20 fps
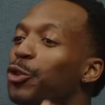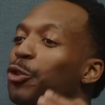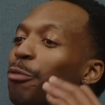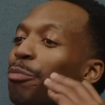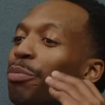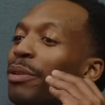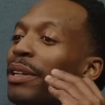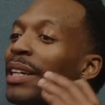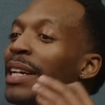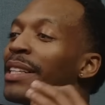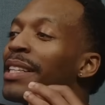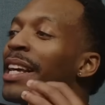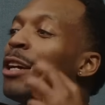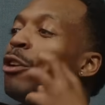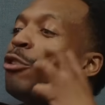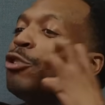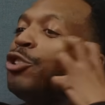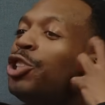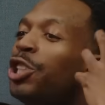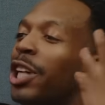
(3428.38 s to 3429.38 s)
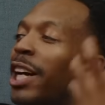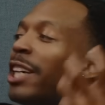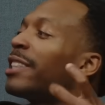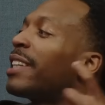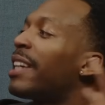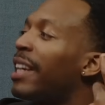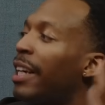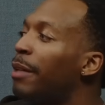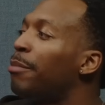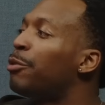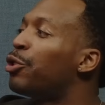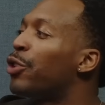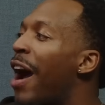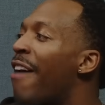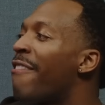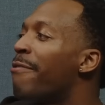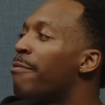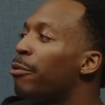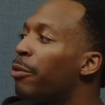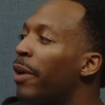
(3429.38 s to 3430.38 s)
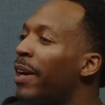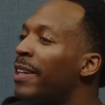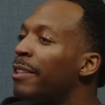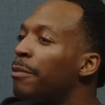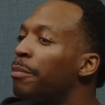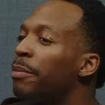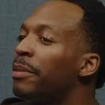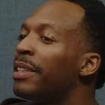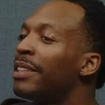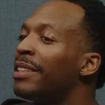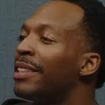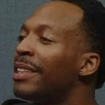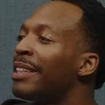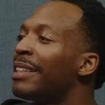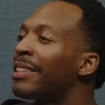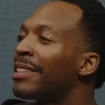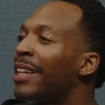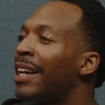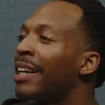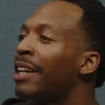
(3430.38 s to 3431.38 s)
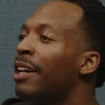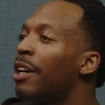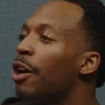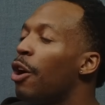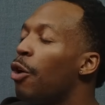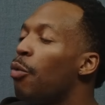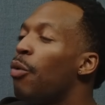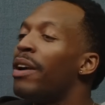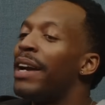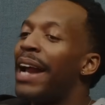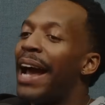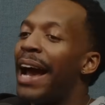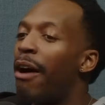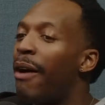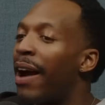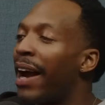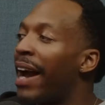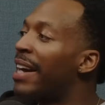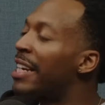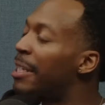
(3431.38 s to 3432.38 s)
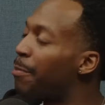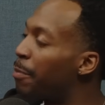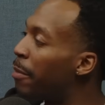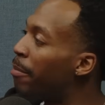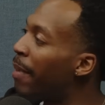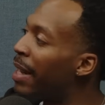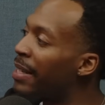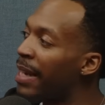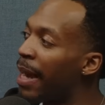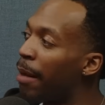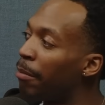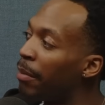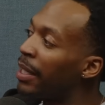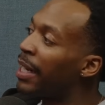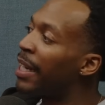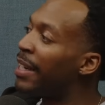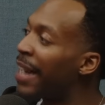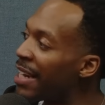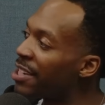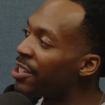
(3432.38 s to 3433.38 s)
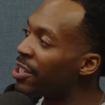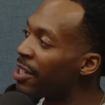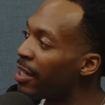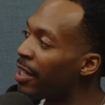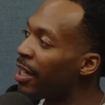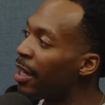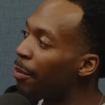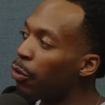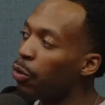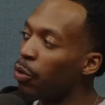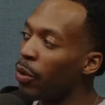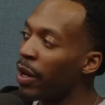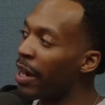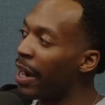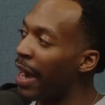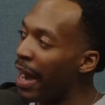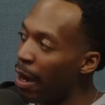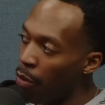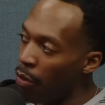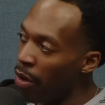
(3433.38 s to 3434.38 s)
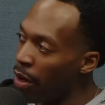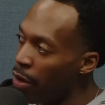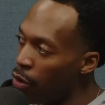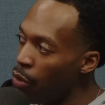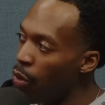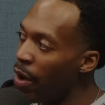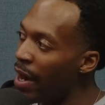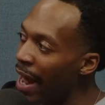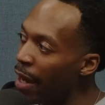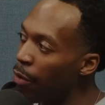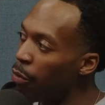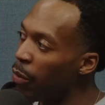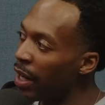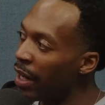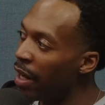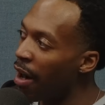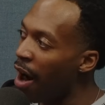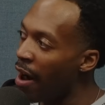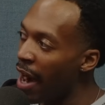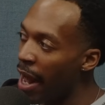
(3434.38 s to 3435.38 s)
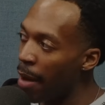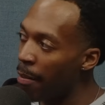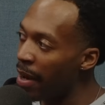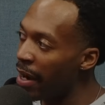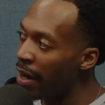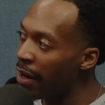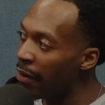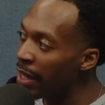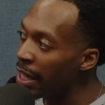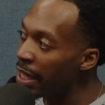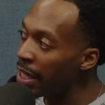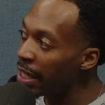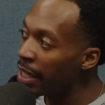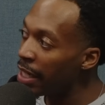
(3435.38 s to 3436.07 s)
to, because it'll just keep driving me crazy, because then it's like, well, now I got to spend my time looking that shit up. Who are they with? Are they married?